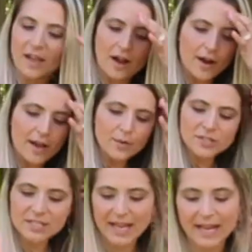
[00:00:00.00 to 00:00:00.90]
All right, we're
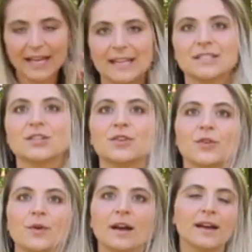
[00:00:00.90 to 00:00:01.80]
just getting
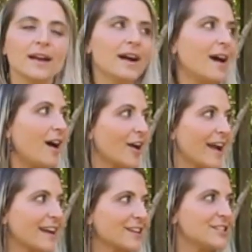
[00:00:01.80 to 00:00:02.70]
into our
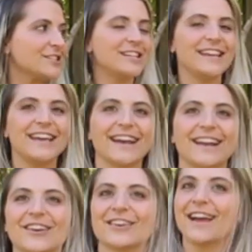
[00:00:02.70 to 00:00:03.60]
energy and
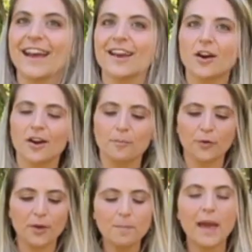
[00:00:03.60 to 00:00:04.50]
our and our
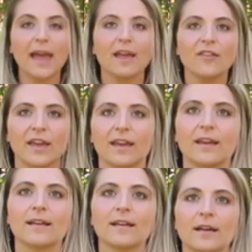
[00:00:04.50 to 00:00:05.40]

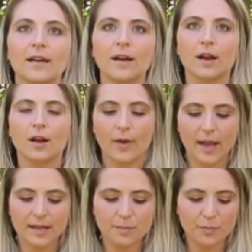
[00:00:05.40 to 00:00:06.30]
pre-paving,
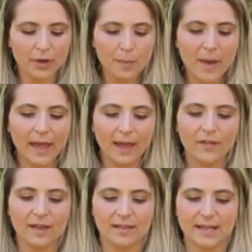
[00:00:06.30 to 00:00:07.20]
right?
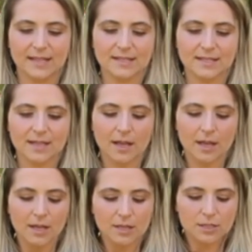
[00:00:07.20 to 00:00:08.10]
Pre-paving this.
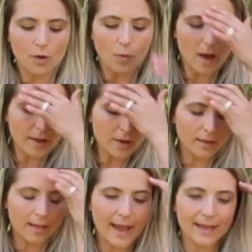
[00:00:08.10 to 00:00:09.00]
So while
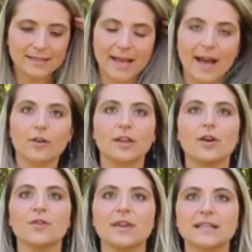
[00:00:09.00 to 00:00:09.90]
you're lying down,
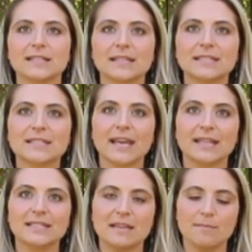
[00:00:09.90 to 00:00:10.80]
yogis, let's take a
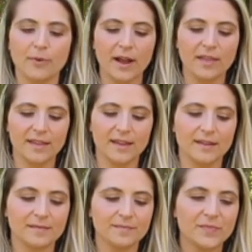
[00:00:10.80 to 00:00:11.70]
deep breath
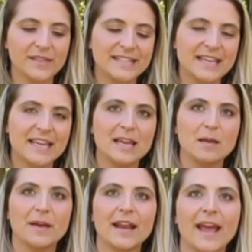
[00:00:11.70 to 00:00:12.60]
in.
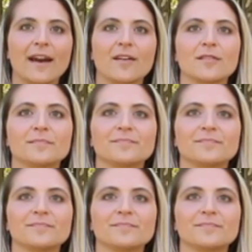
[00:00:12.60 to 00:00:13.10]
Deep inhale.